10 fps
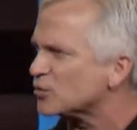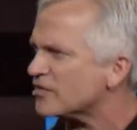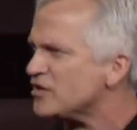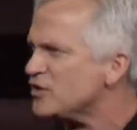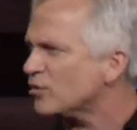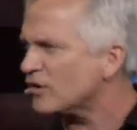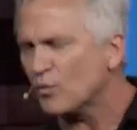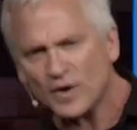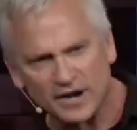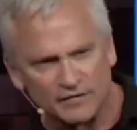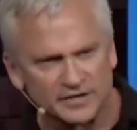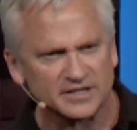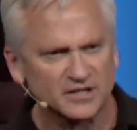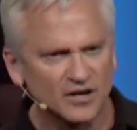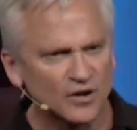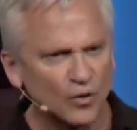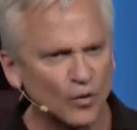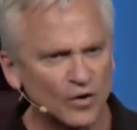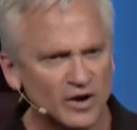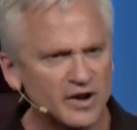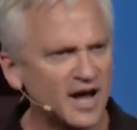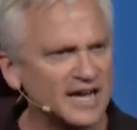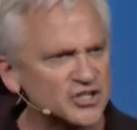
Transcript: whether you are aware of it or not.